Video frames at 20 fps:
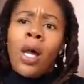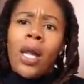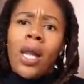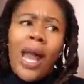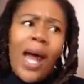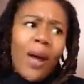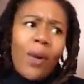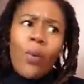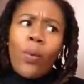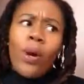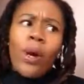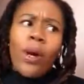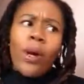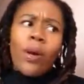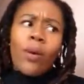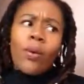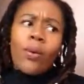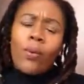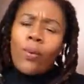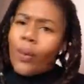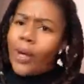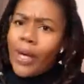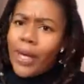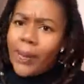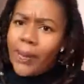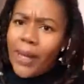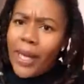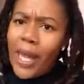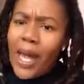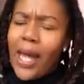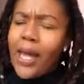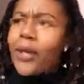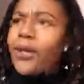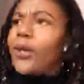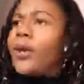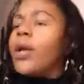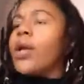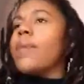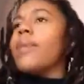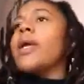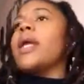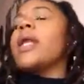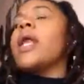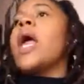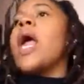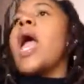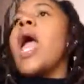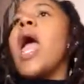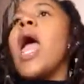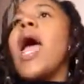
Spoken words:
Like, where they be at? You know what I mean?